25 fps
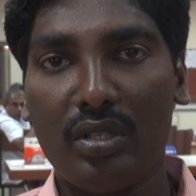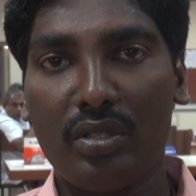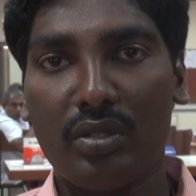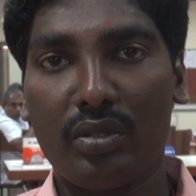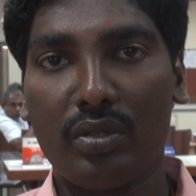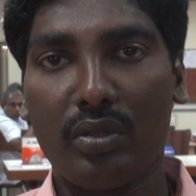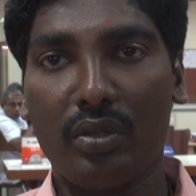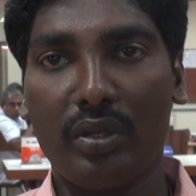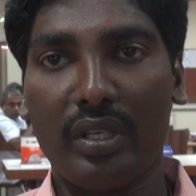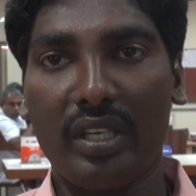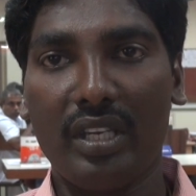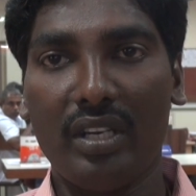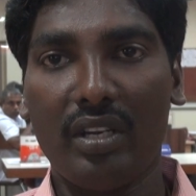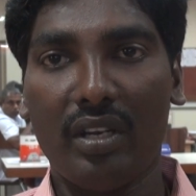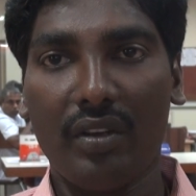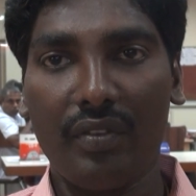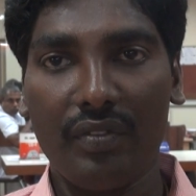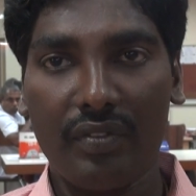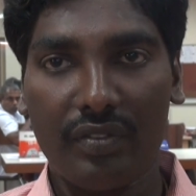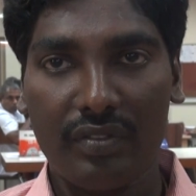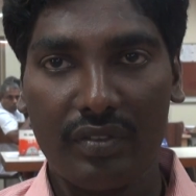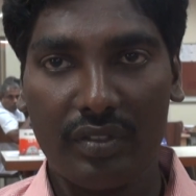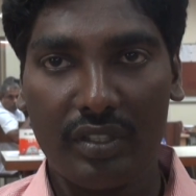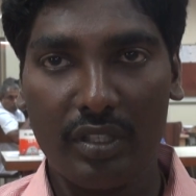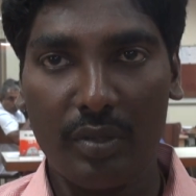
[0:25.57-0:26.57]
So, need of
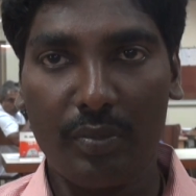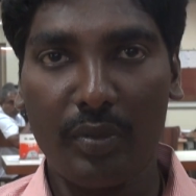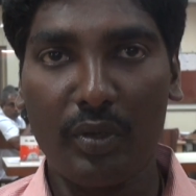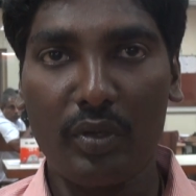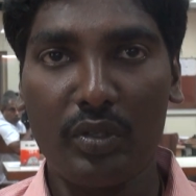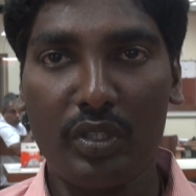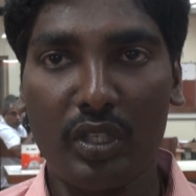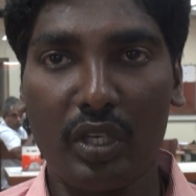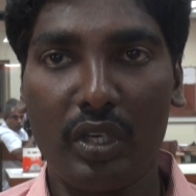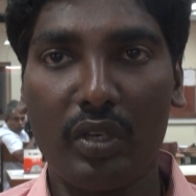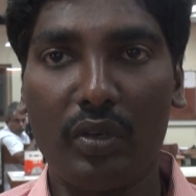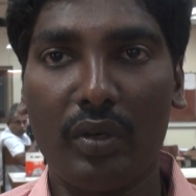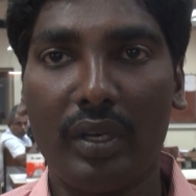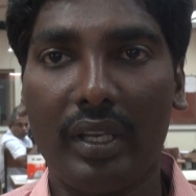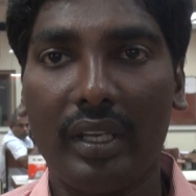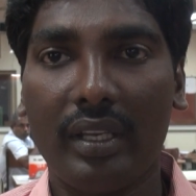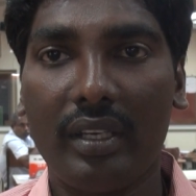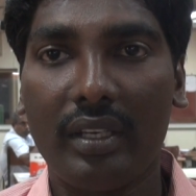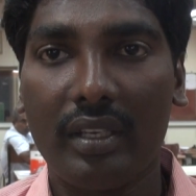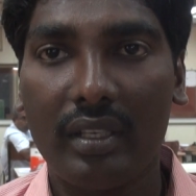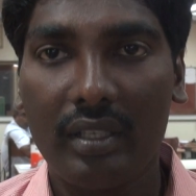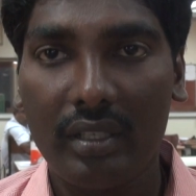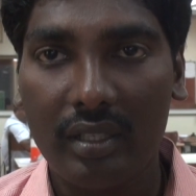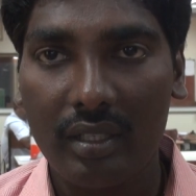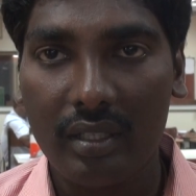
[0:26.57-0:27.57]
CPU scheduling.
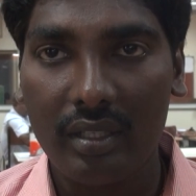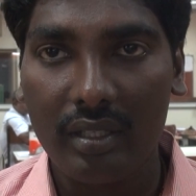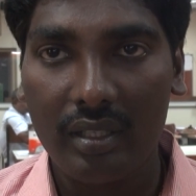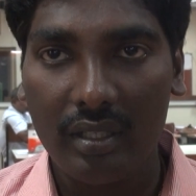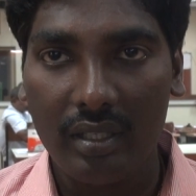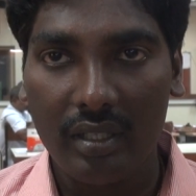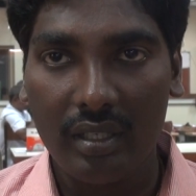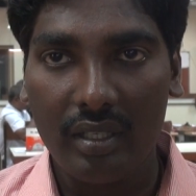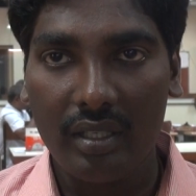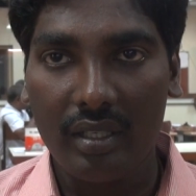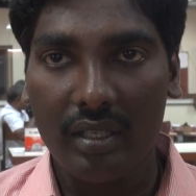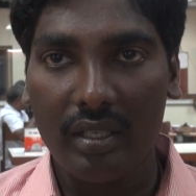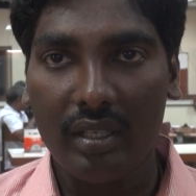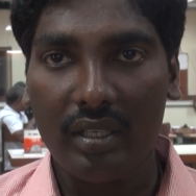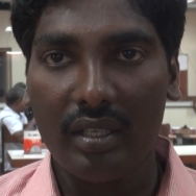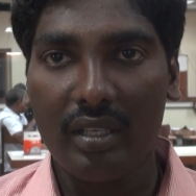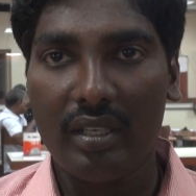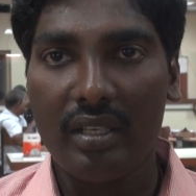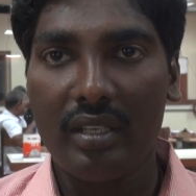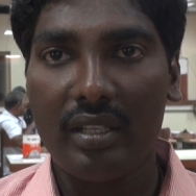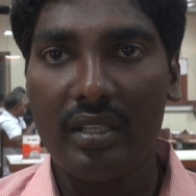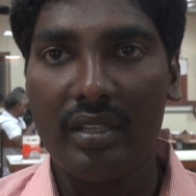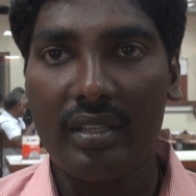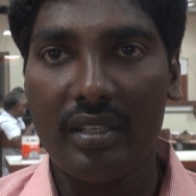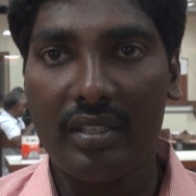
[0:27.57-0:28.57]

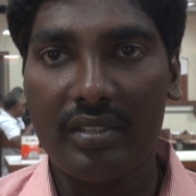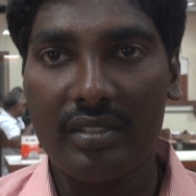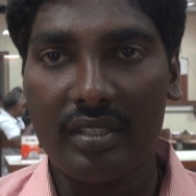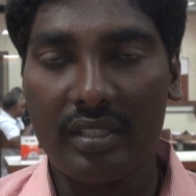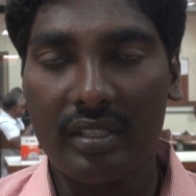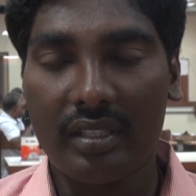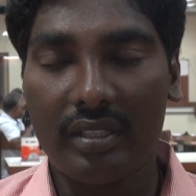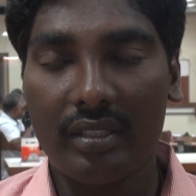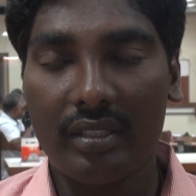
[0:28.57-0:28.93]
This